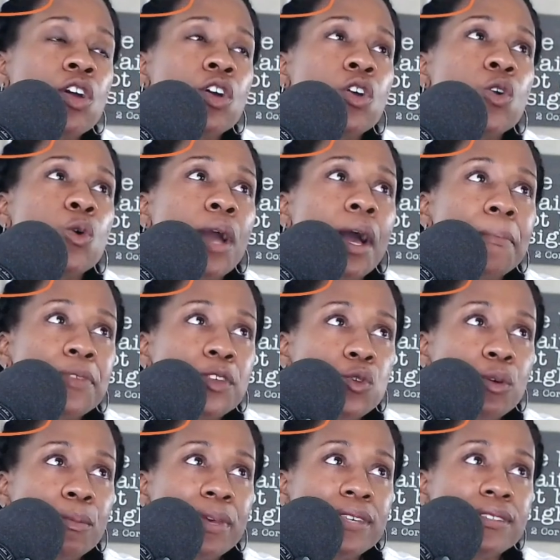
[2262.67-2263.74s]
who comes into a
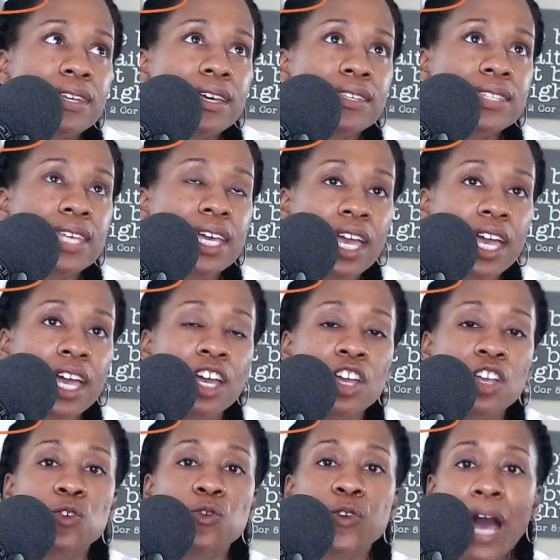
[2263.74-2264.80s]
business like
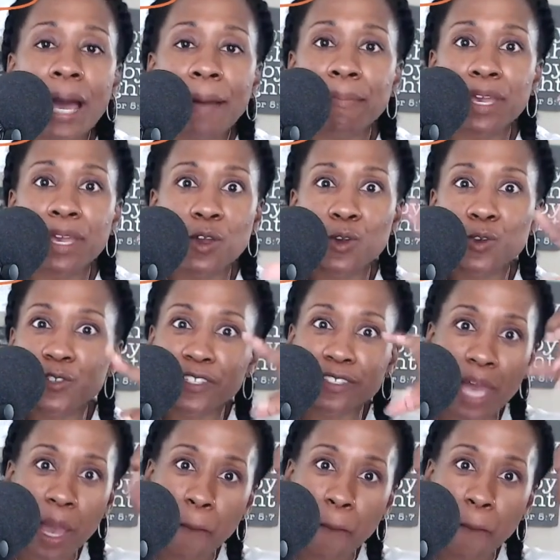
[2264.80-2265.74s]
you've got me, who's just like,